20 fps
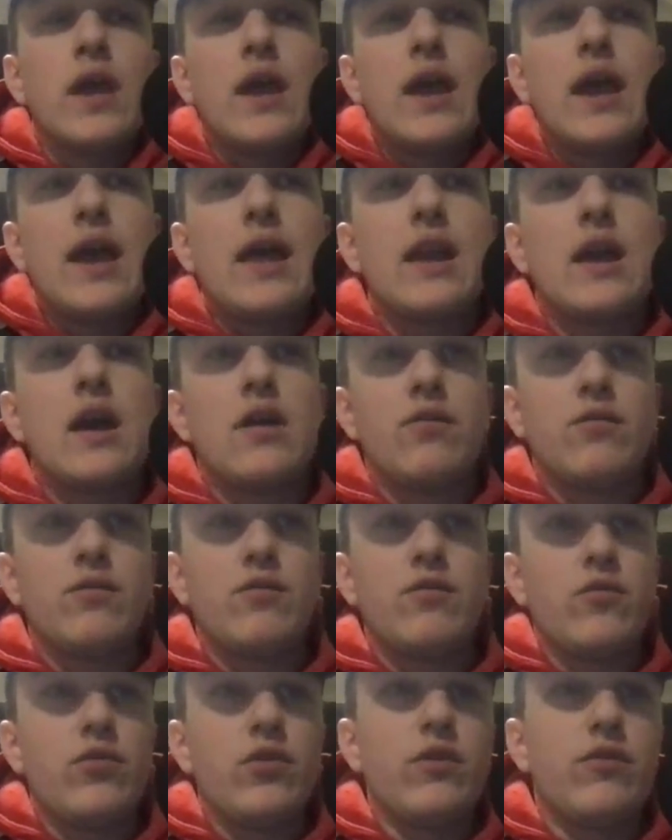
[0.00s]
And
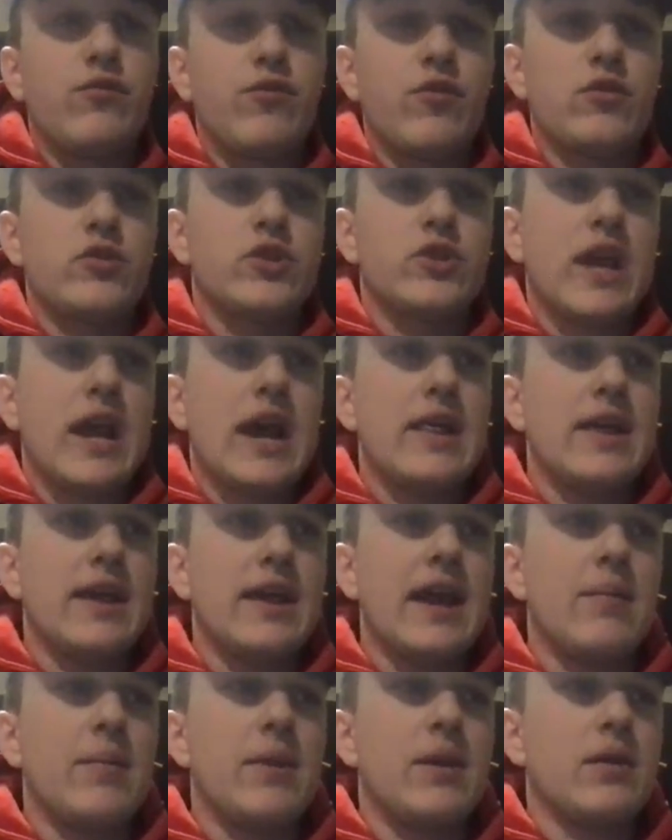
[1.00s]
the first guy that
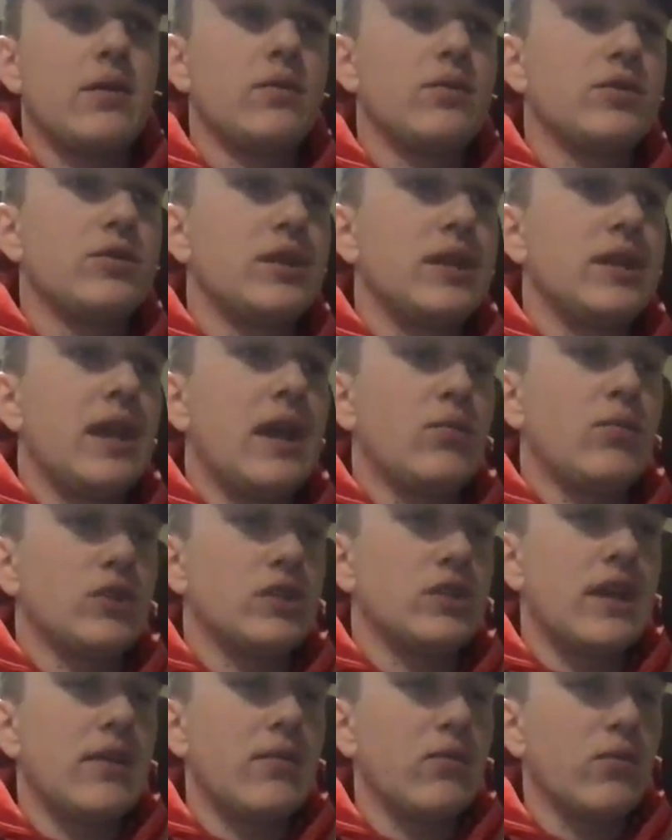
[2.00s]
got me introduced to the game was
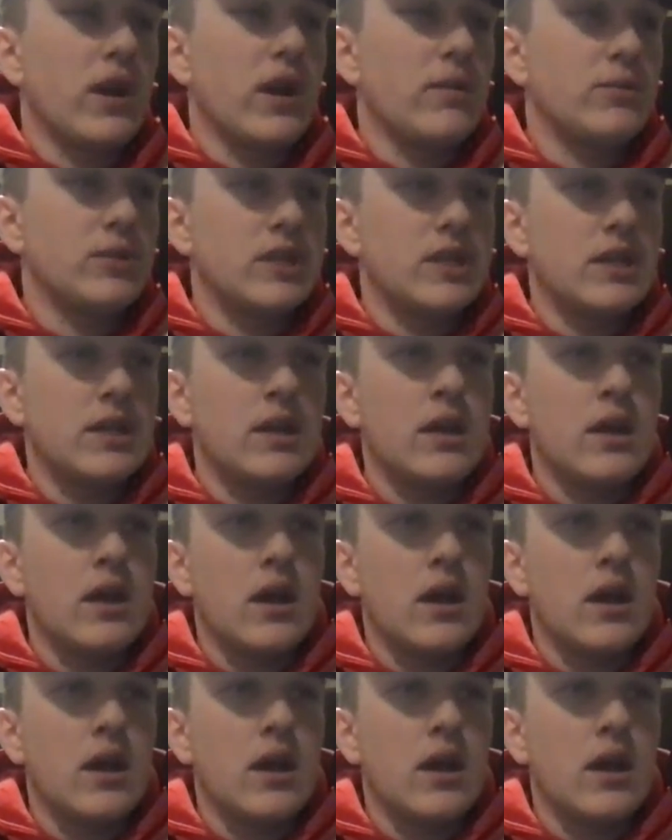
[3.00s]
Dave Ramsey,